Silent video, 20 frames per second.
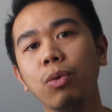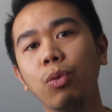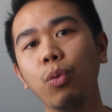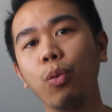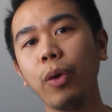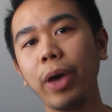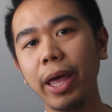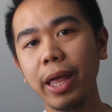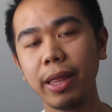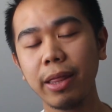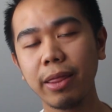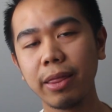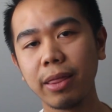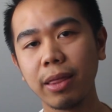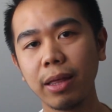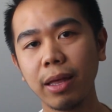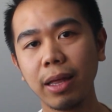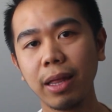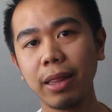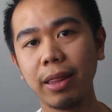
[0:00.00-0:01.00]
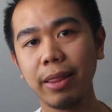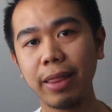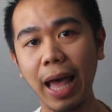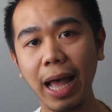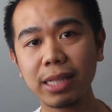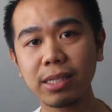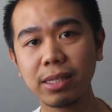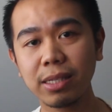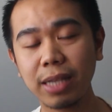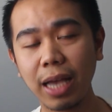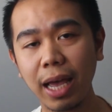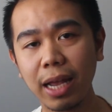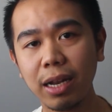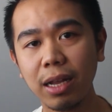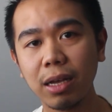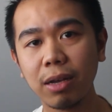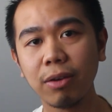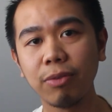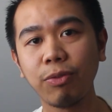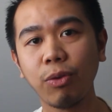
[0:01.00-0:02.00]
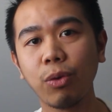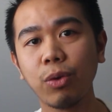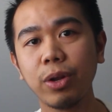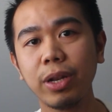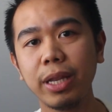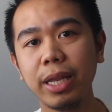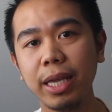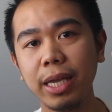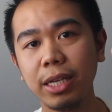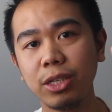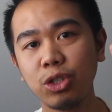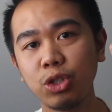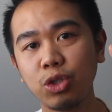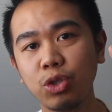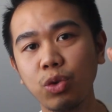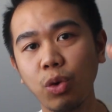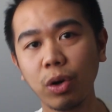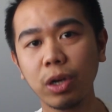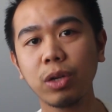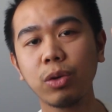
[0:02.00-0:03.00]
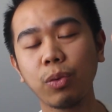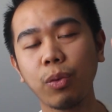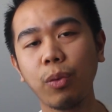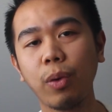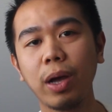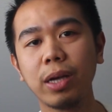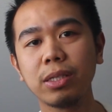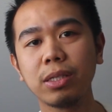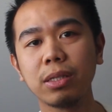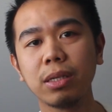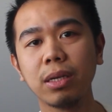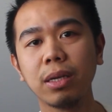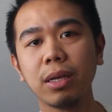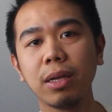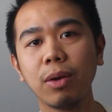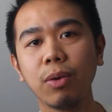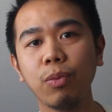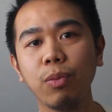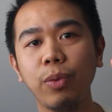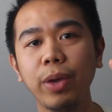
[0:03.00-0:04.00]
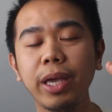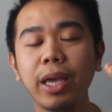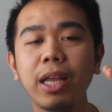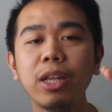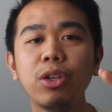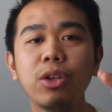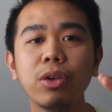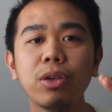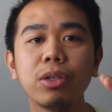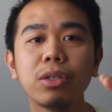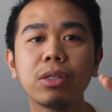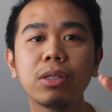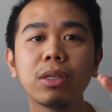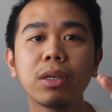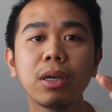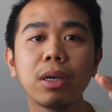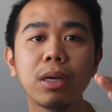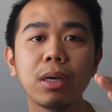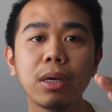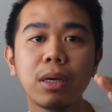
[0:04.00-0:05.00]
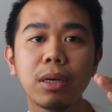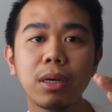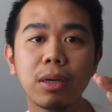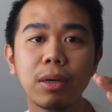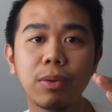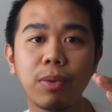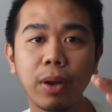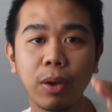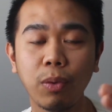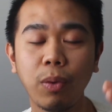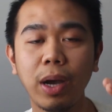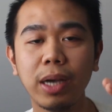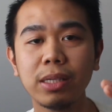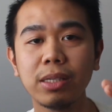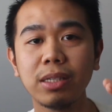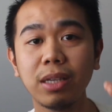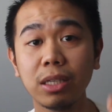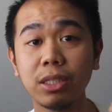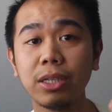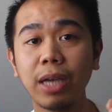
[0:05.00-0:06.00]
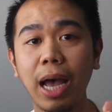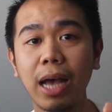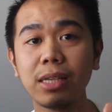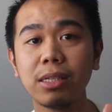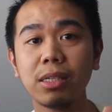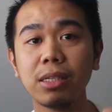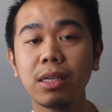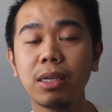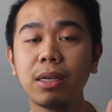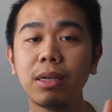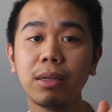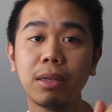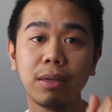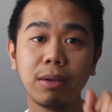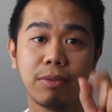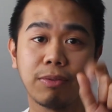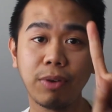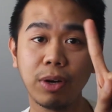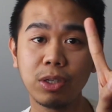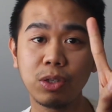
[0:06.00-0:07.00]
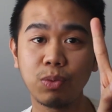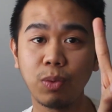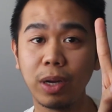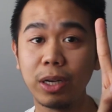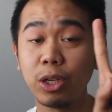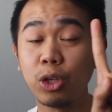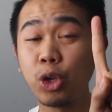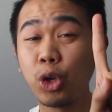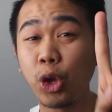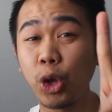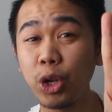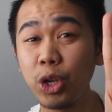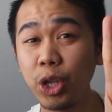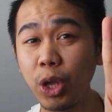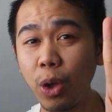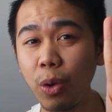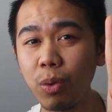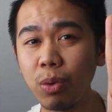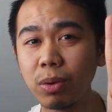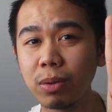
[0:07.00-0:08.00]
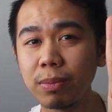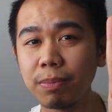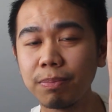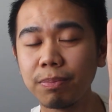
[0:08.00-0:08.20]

with that said, for the short request, we can use requests such as, first one, could you?